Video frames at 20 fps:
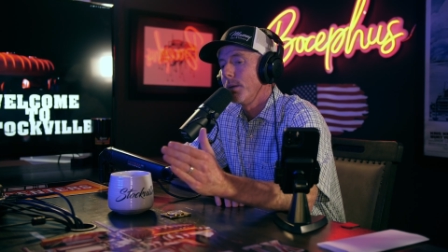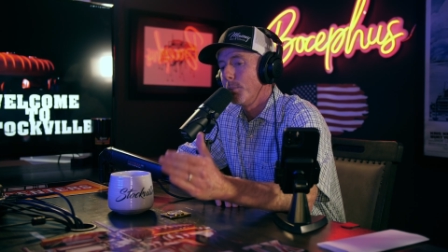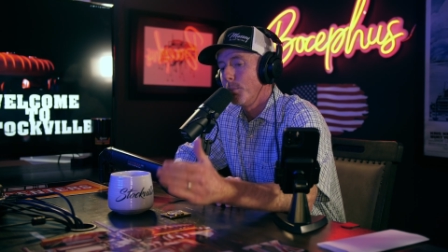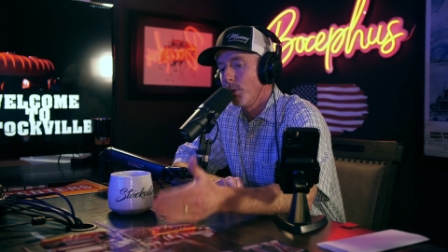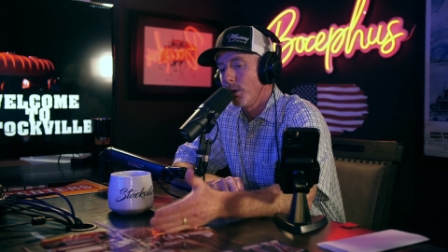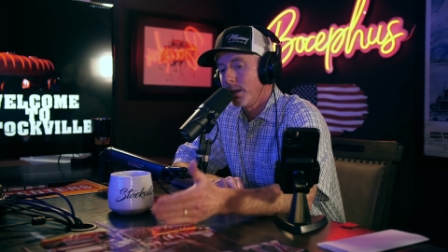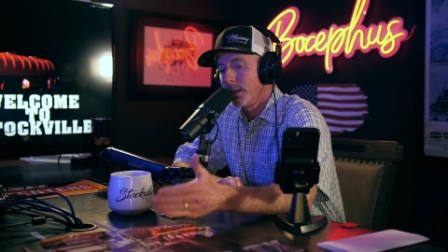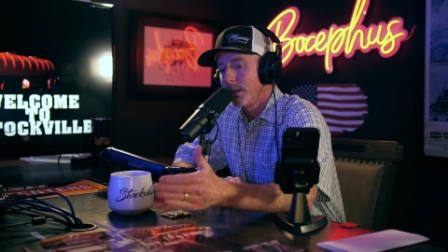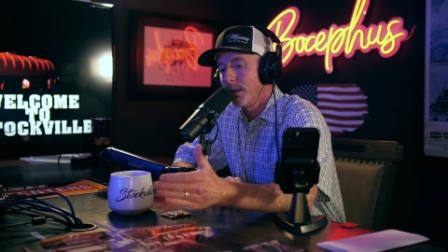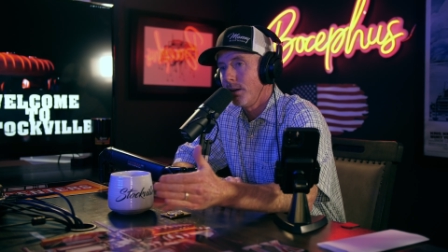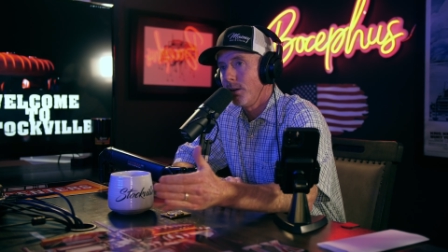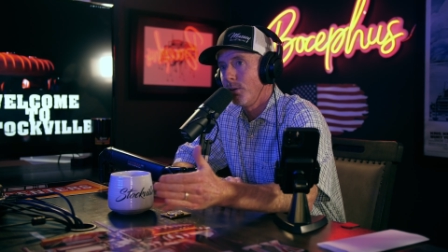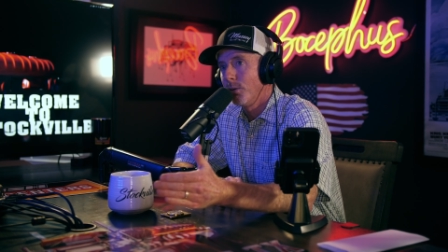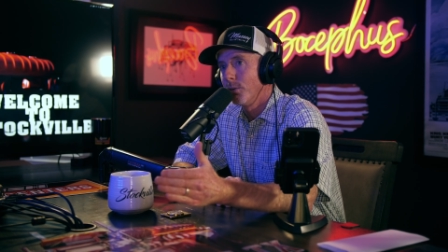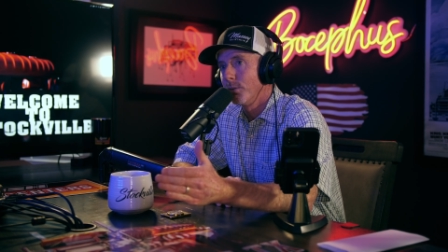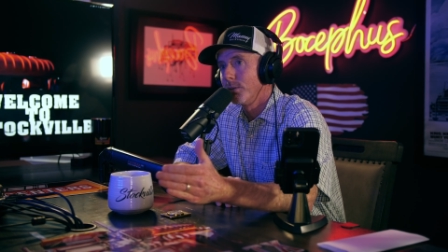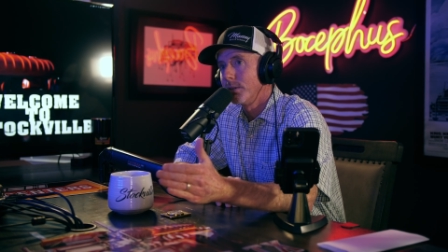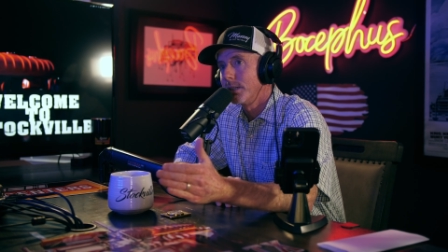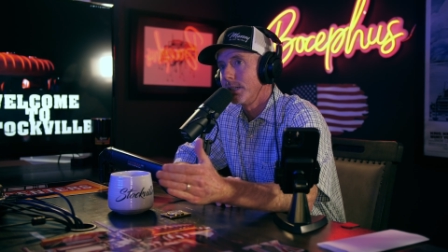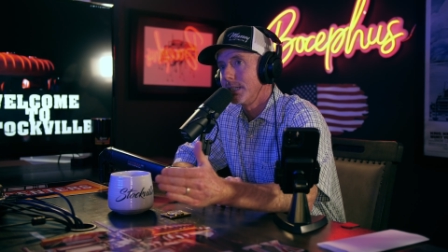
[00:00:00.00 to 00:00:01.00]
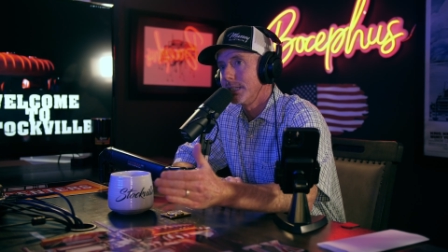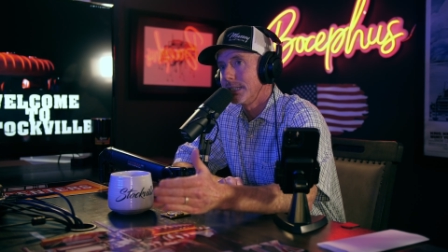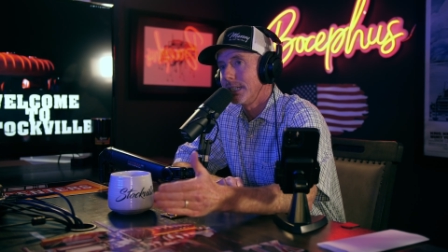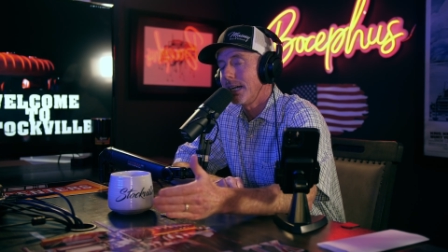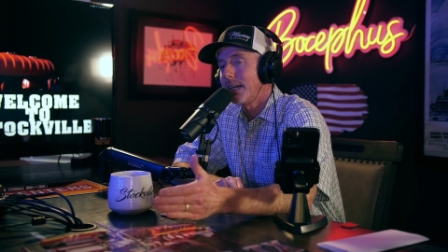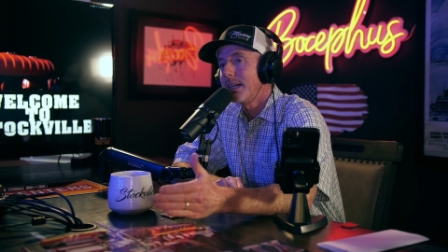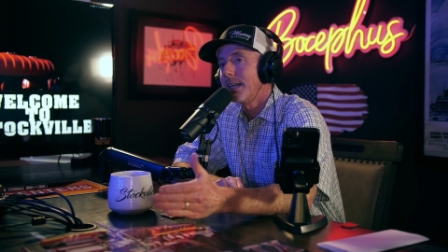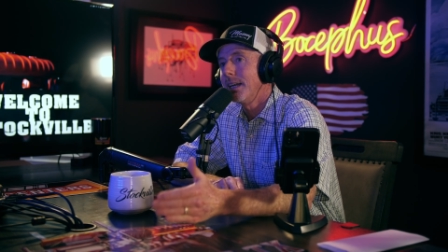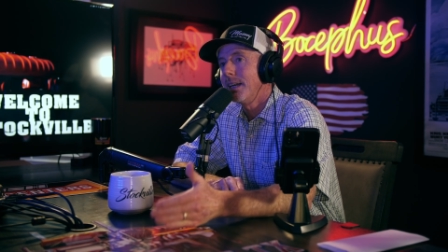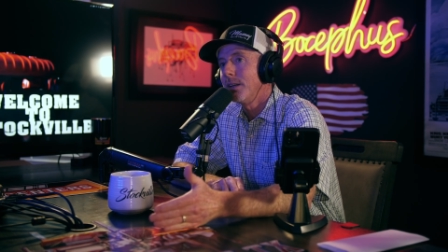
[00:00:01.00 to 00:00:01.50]
bring it on because yeah.
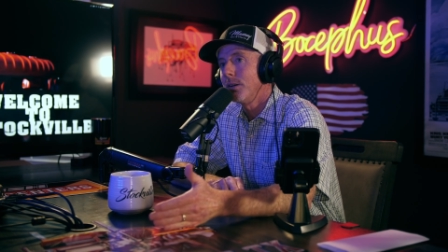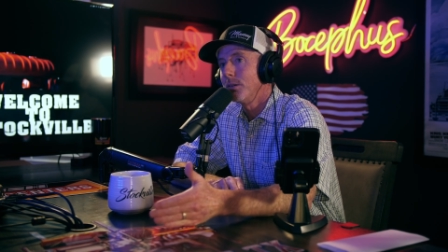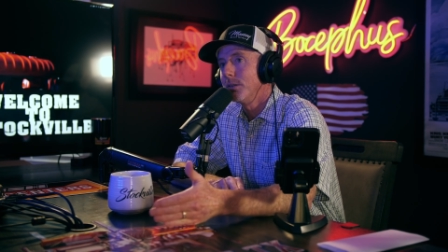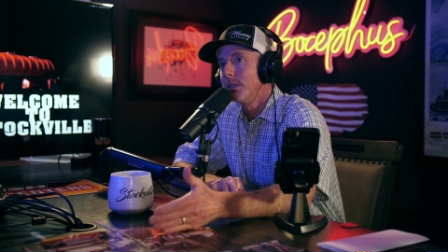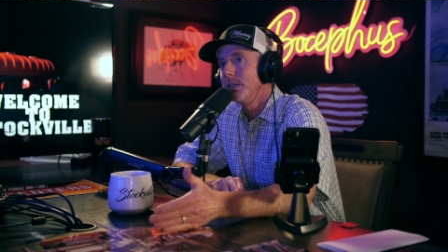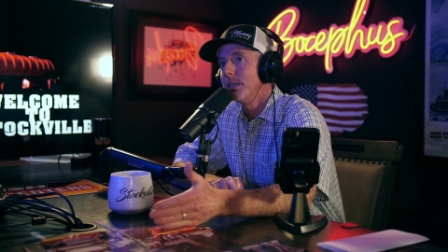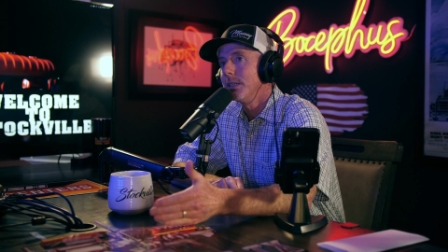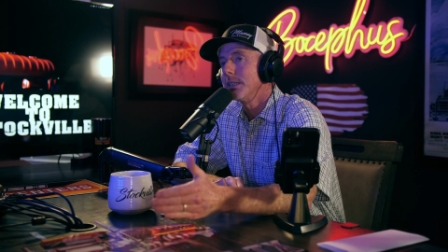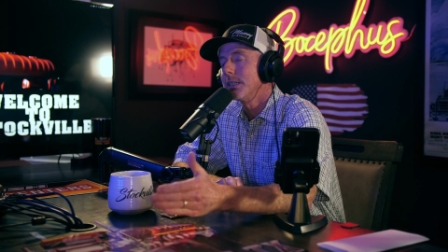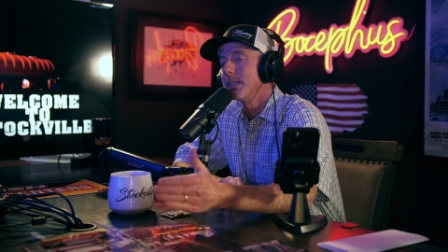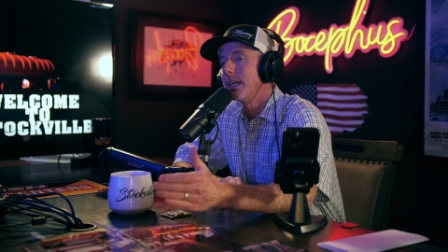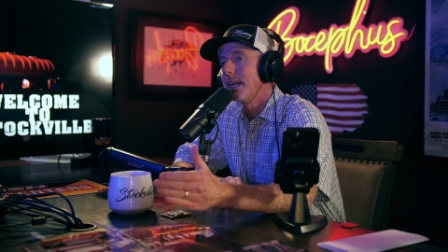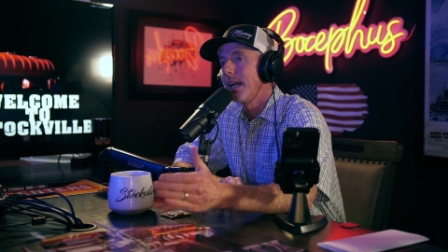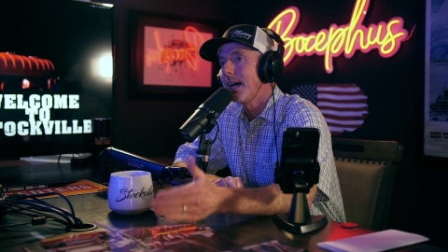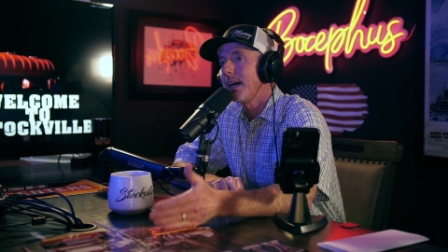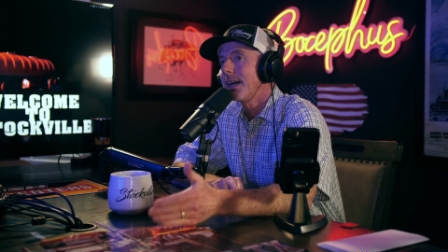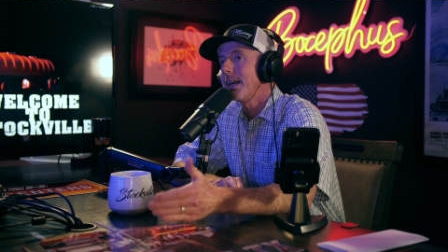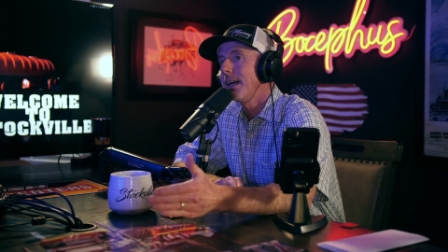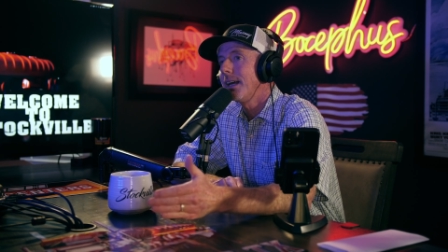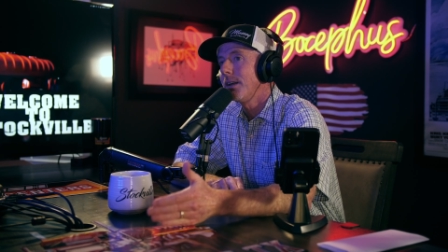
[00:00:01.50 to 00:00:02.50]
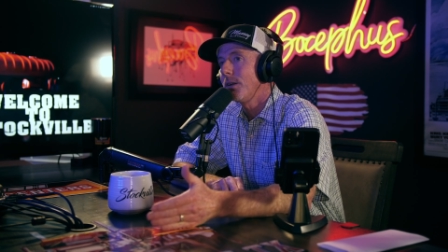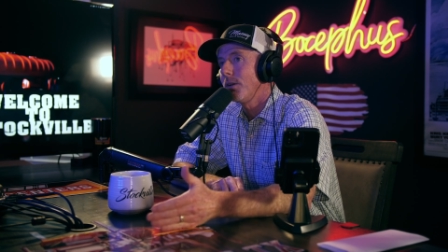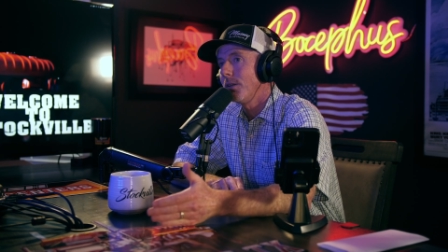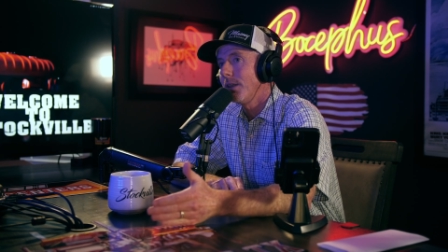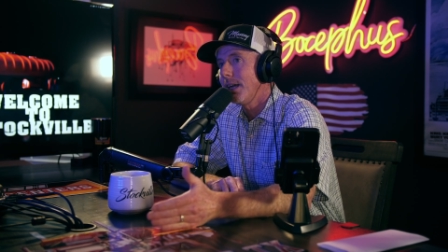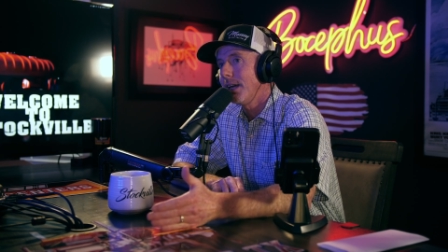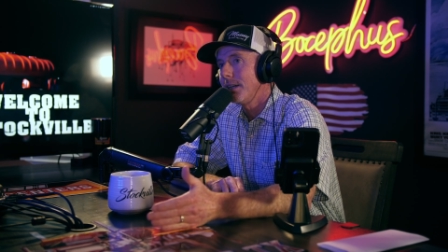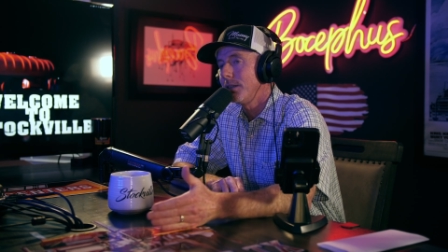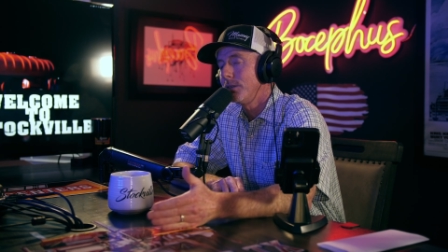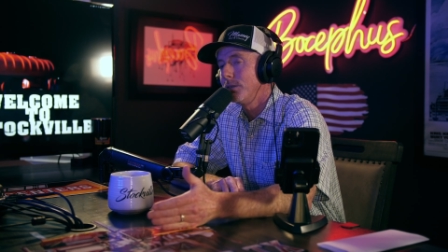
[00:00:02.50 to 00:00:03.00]
I can handle this and I can handle
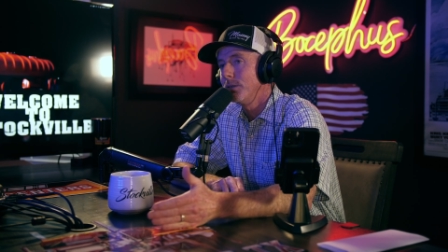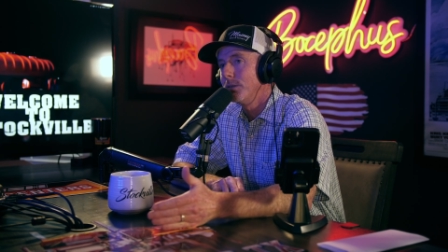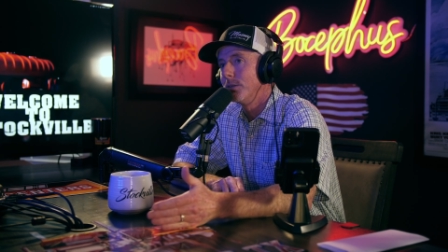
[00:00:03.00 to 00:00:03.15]
that too.